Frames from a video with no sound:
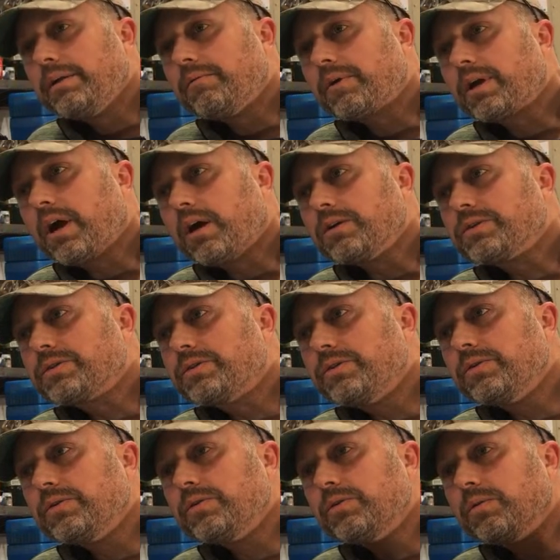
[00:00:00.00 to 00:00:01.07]
regards
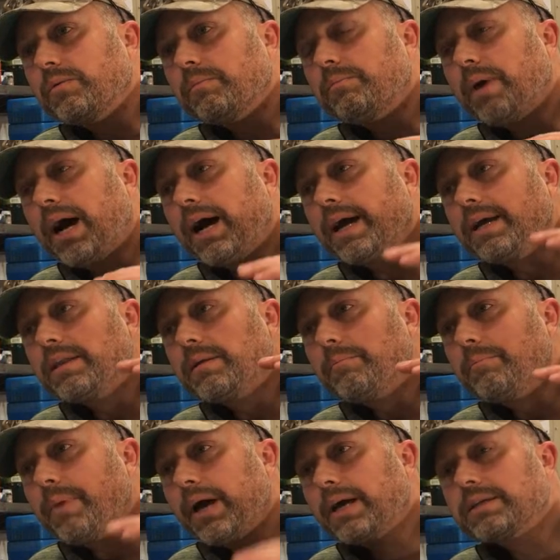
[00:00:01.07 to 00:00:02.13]
to buy the
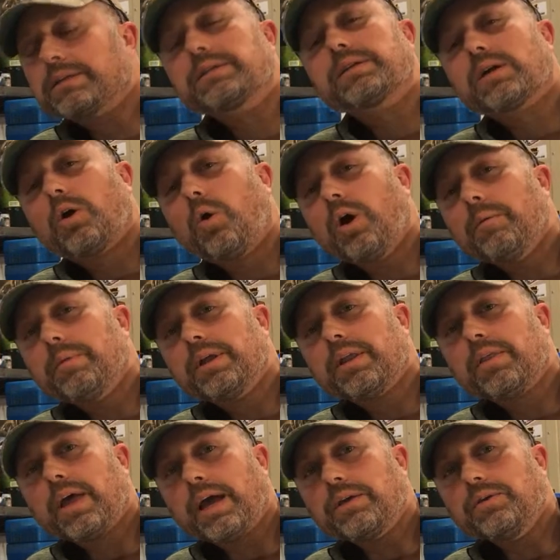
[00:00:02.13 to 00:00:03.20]
best
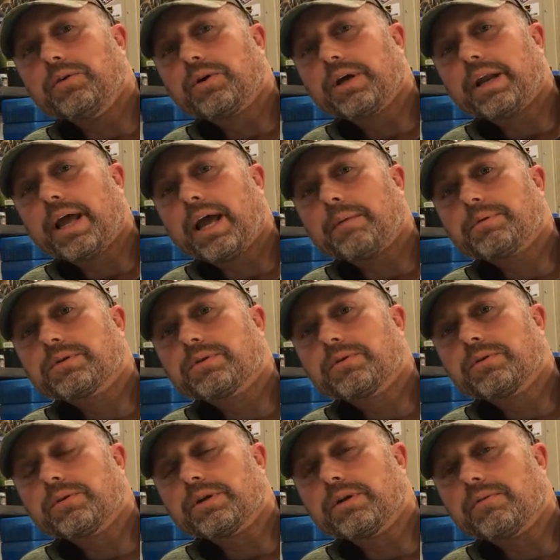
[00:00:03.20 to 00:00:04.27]
equipment that you can
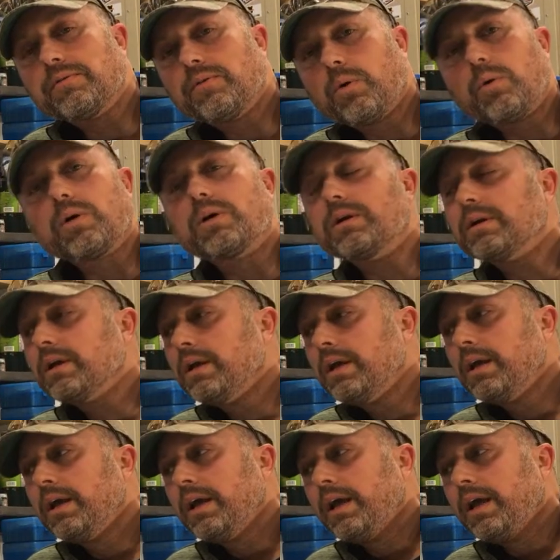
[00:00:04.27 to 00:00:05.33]
absolutely afford.
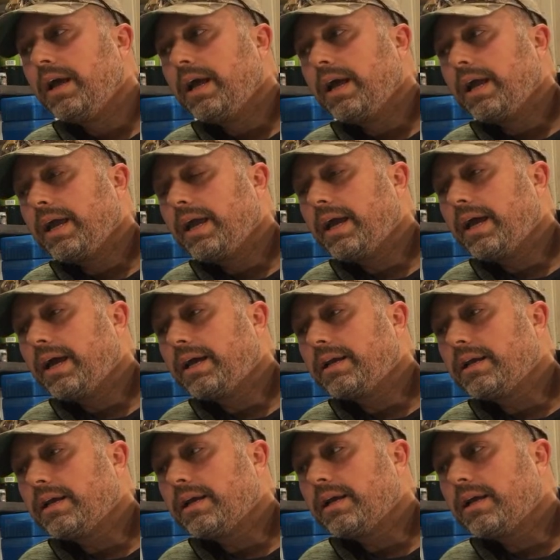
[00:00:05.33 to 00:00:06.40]

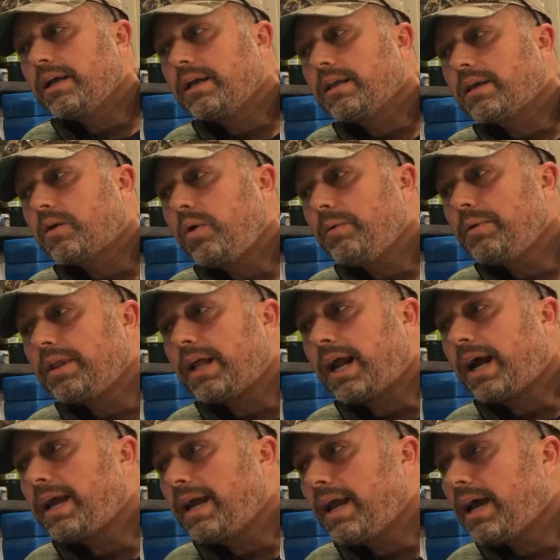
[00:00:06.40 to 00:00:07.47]
And the equipment that
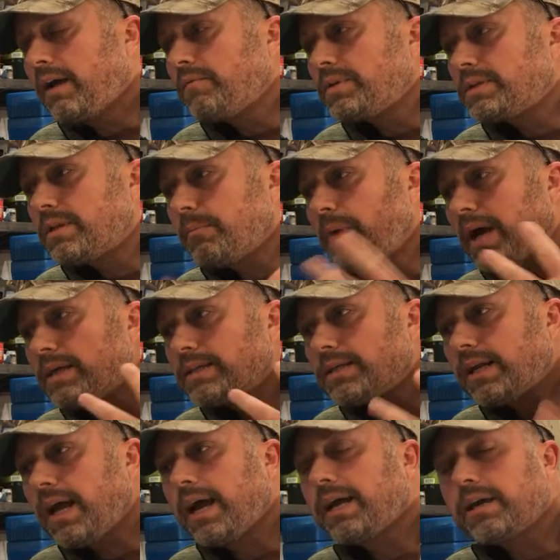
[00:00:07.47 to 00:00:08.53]
I have is the best
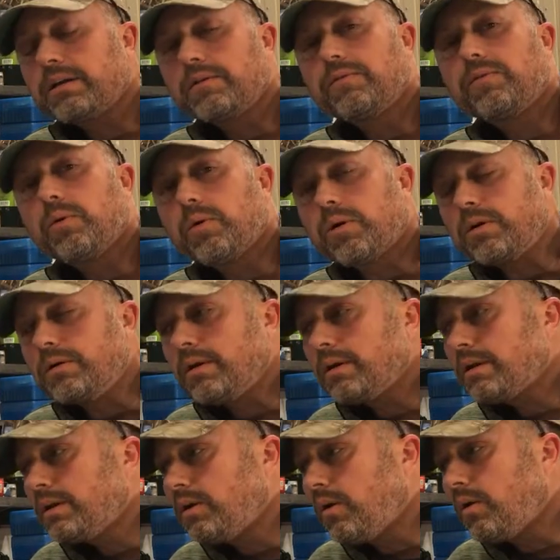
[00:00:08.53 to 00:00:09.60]
that I can afford.
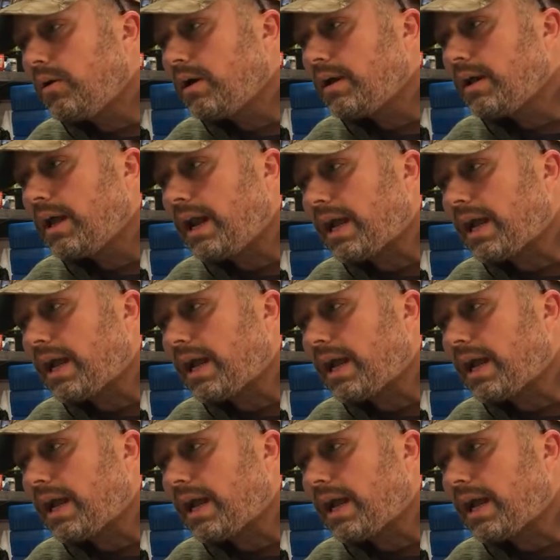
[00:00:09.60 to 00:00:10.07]
You know, I